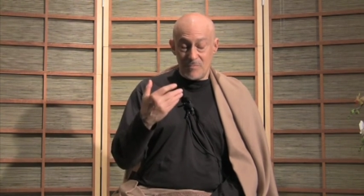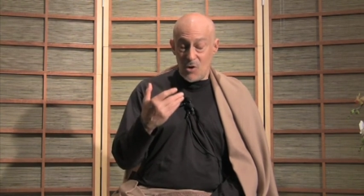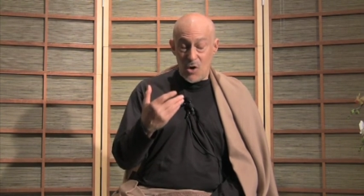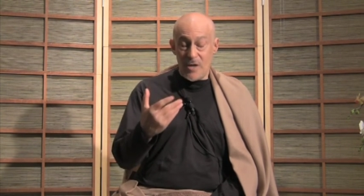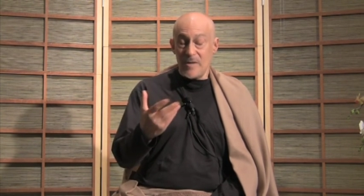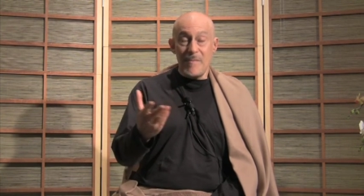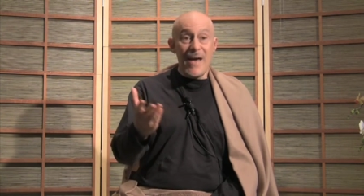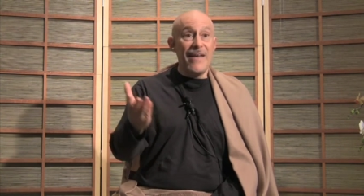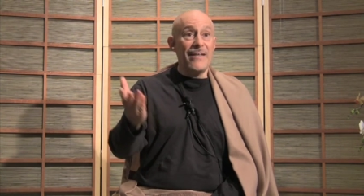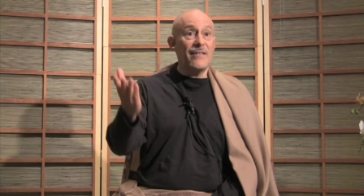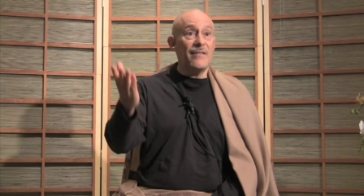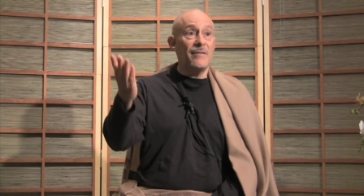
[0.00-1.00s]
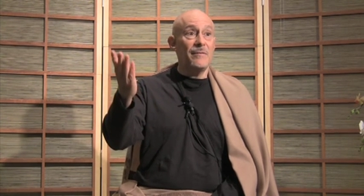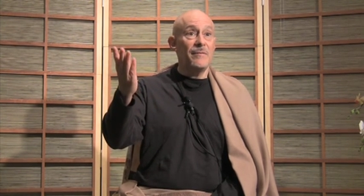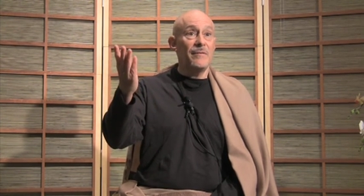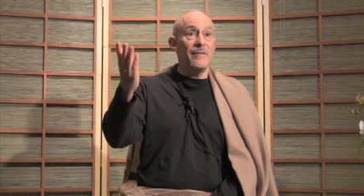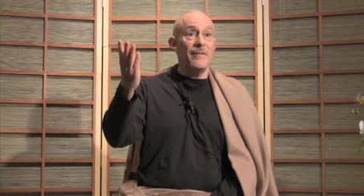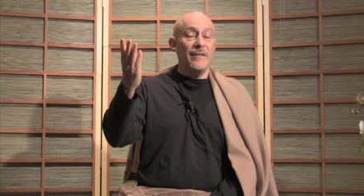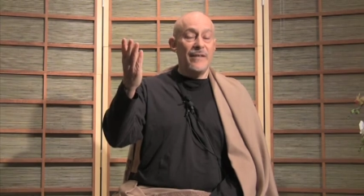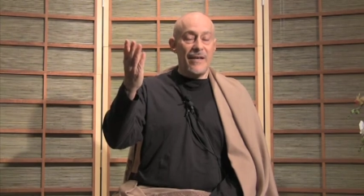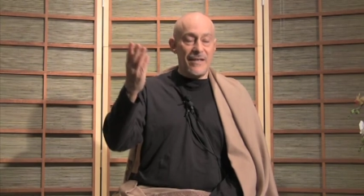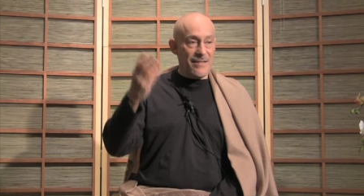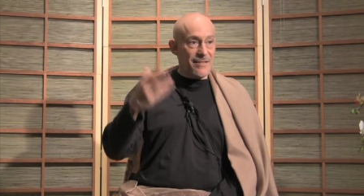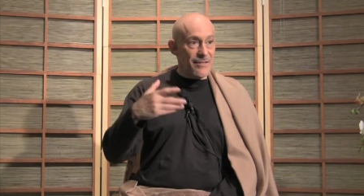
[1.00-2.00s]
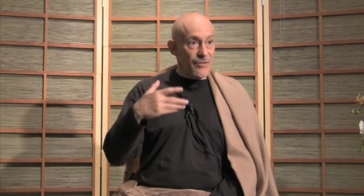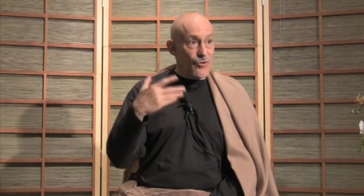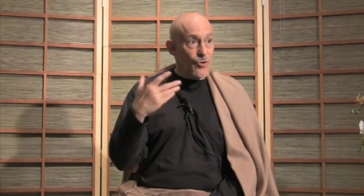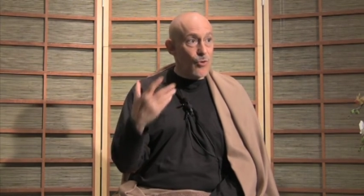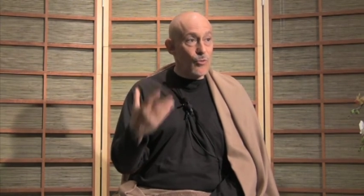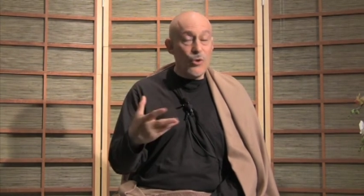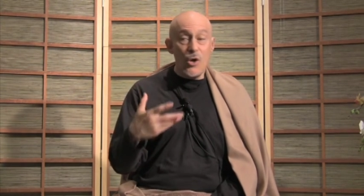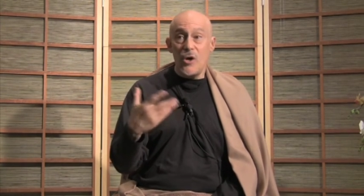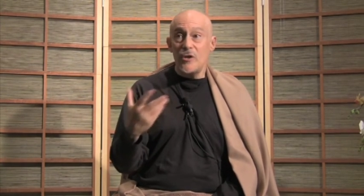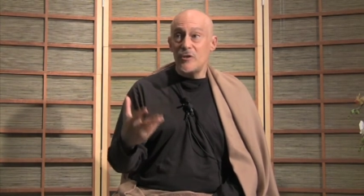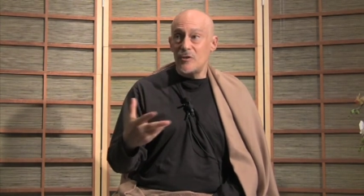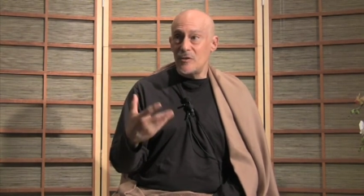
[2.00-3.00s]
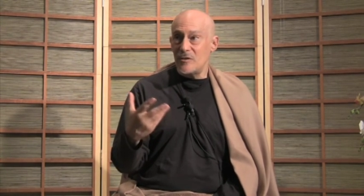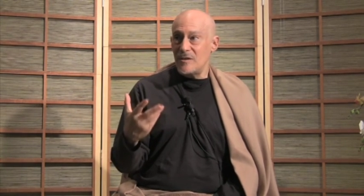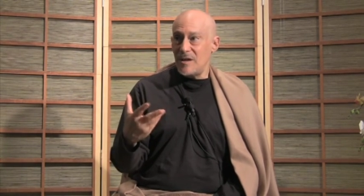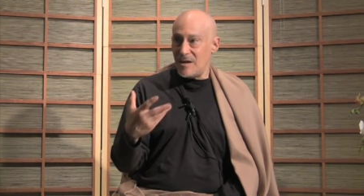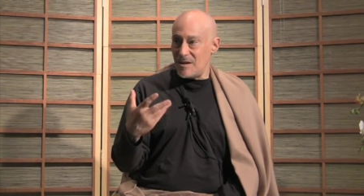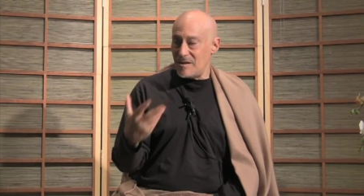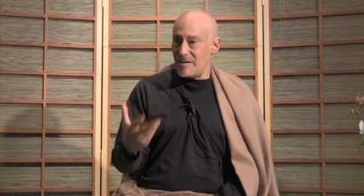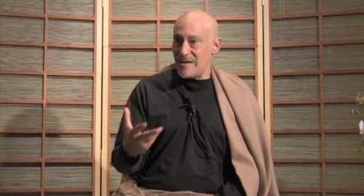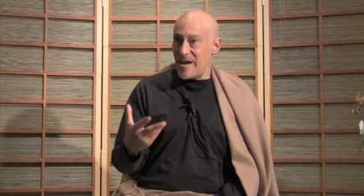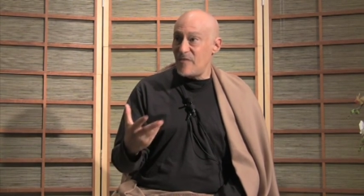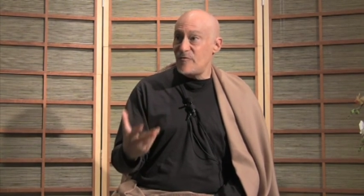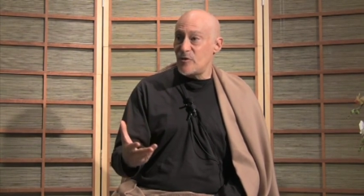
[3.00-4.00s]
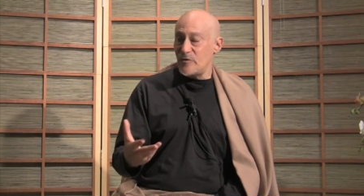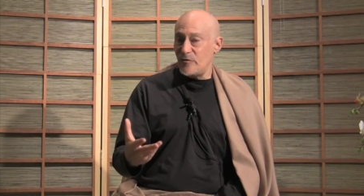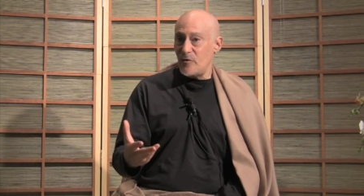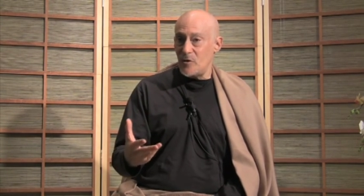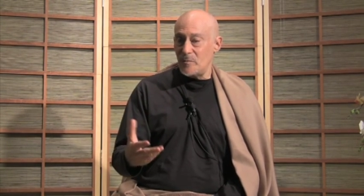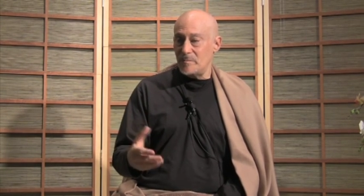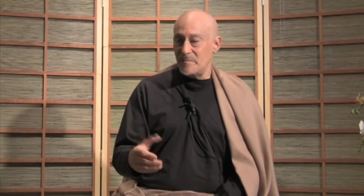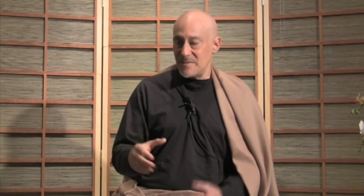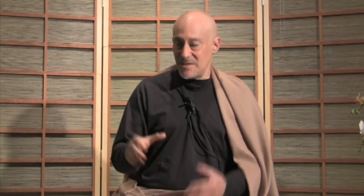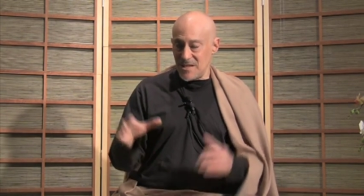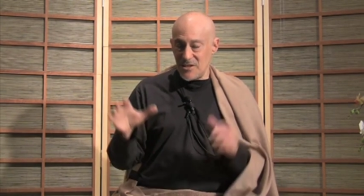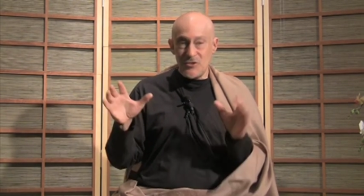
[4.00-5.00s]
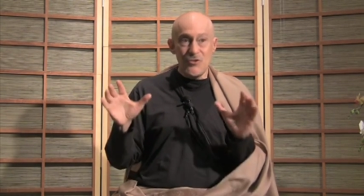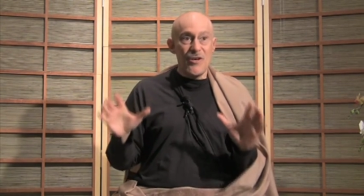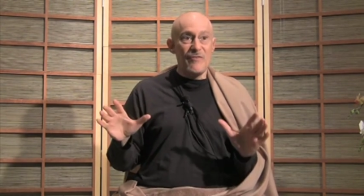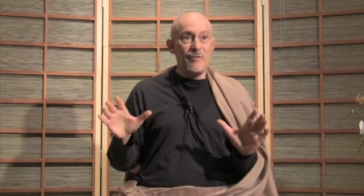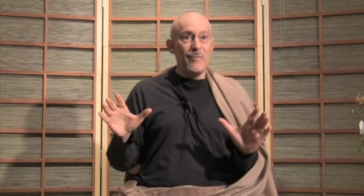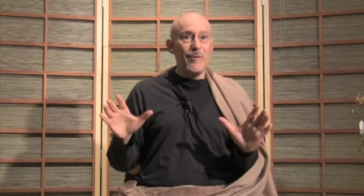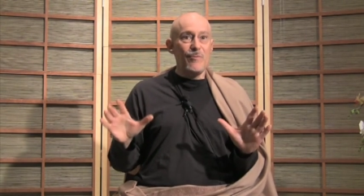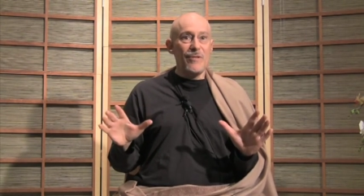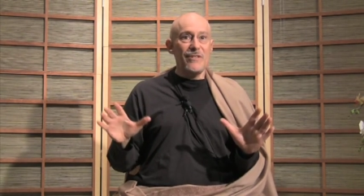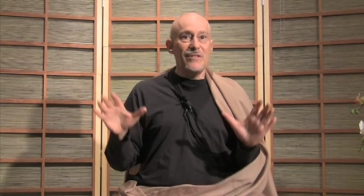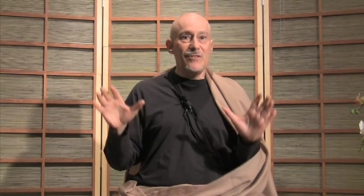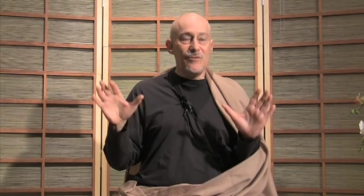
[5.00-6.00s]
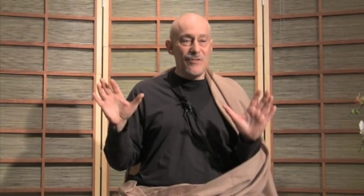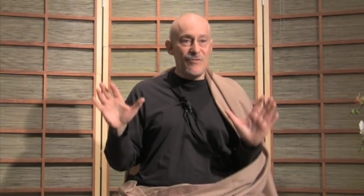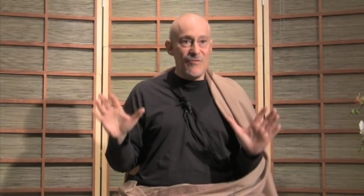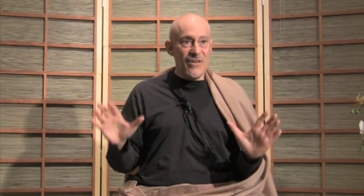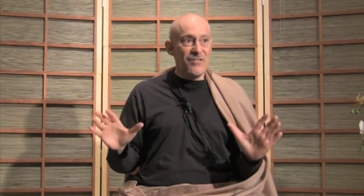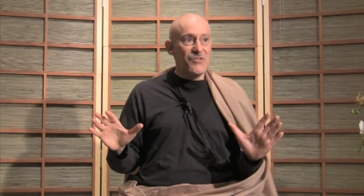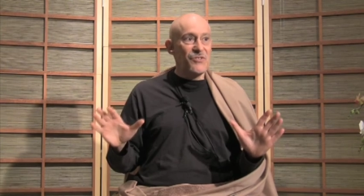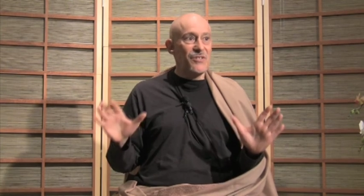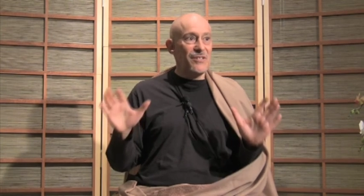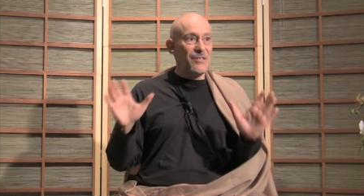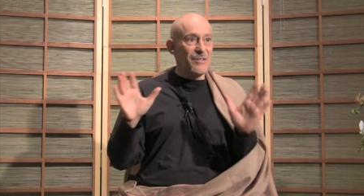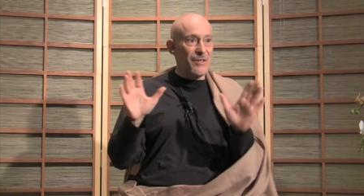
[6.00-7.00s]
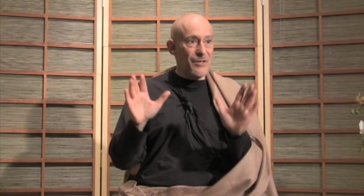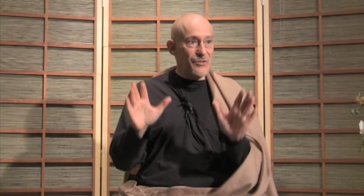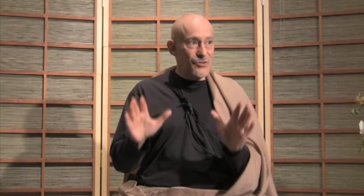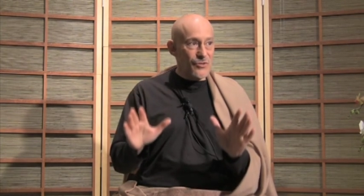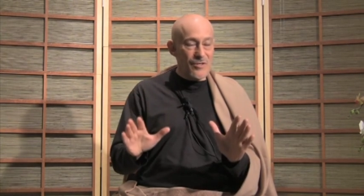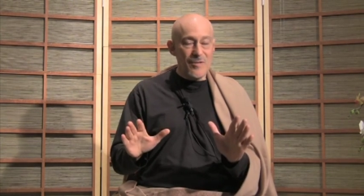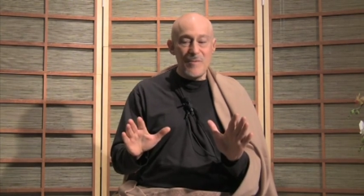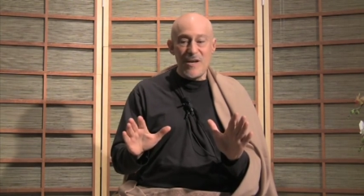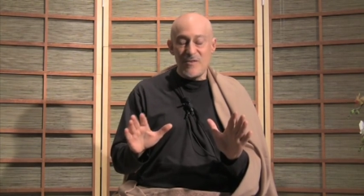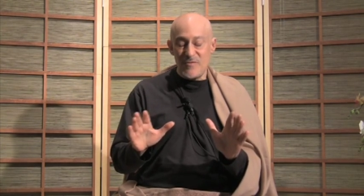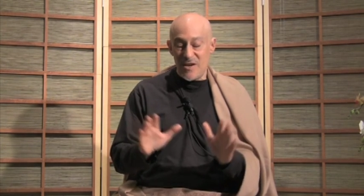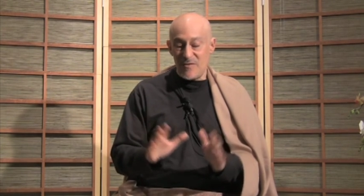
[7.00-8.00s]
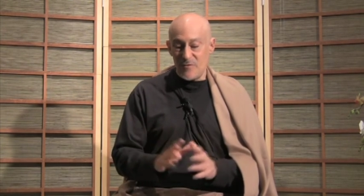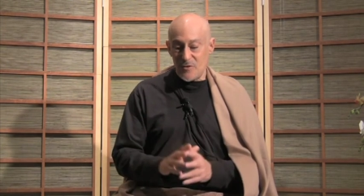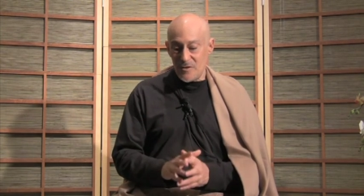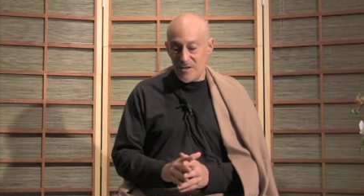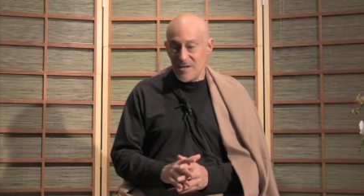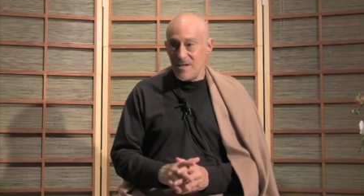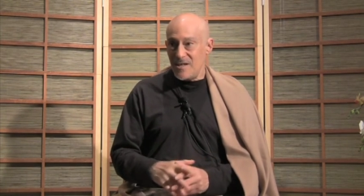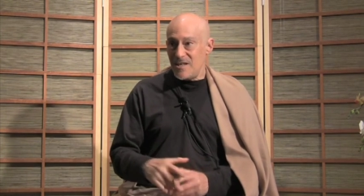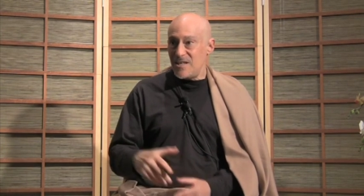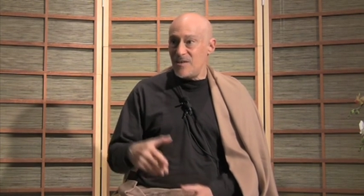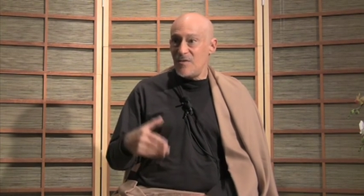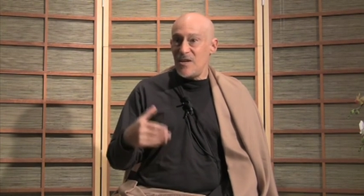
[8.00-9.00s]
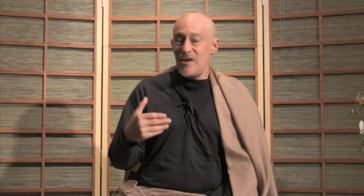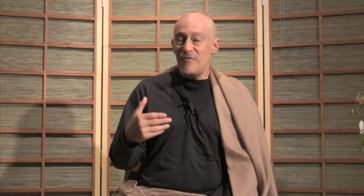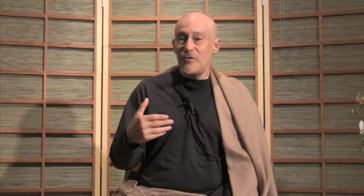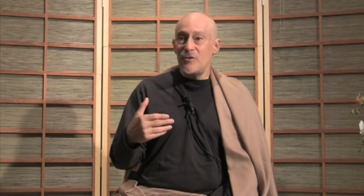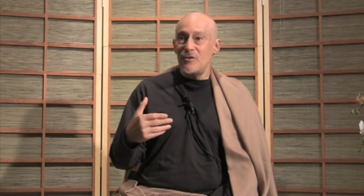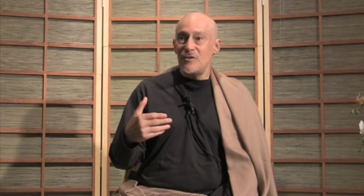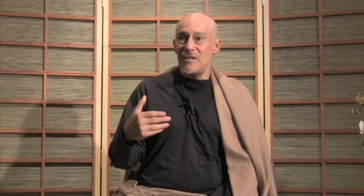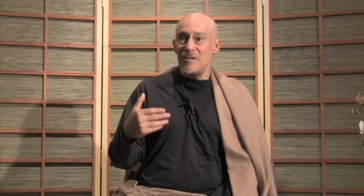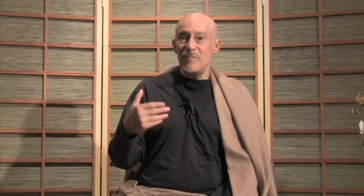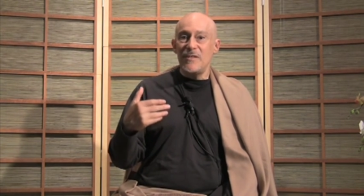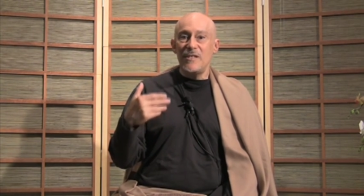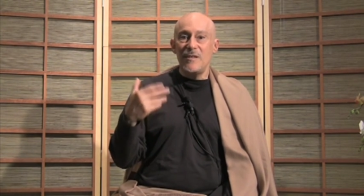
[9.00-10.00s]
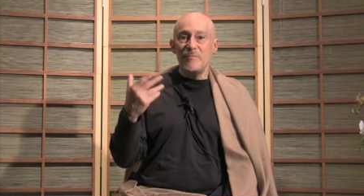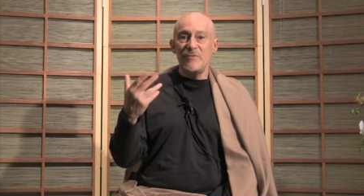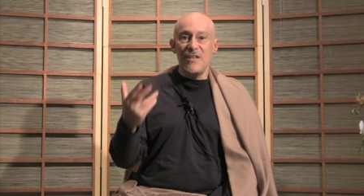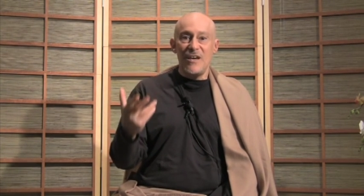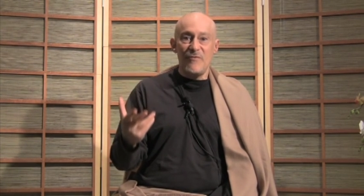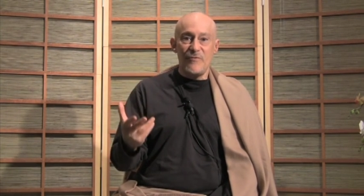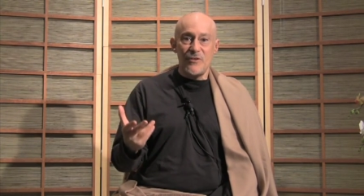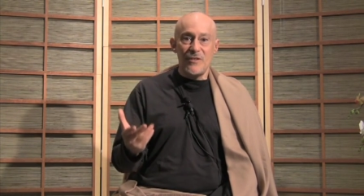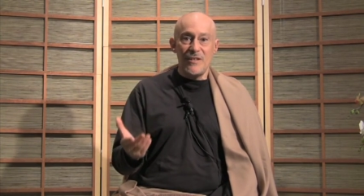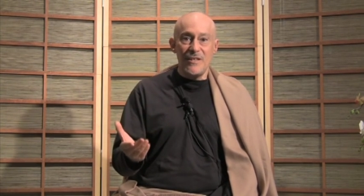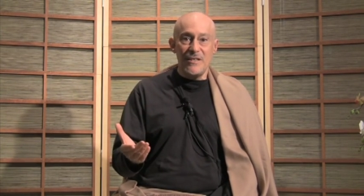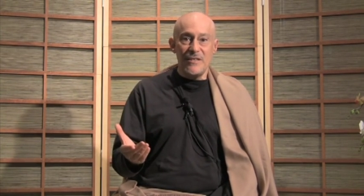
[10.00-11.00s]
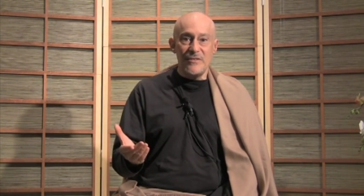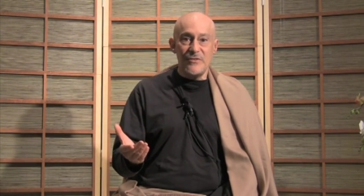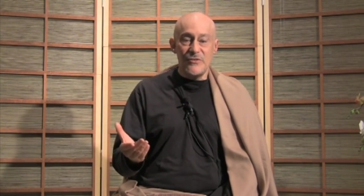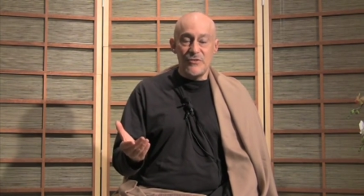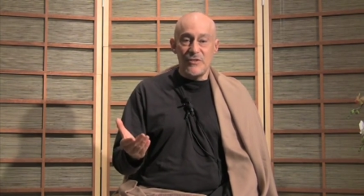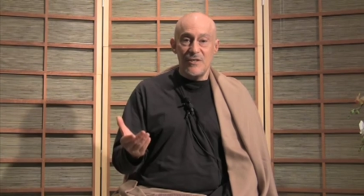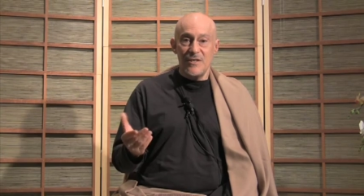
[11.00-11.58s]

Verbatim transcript: automatic and no longer uh, effortful. Yes, you have to be willing to invest uh, a certain amount of effort, and even after it becomes effortless,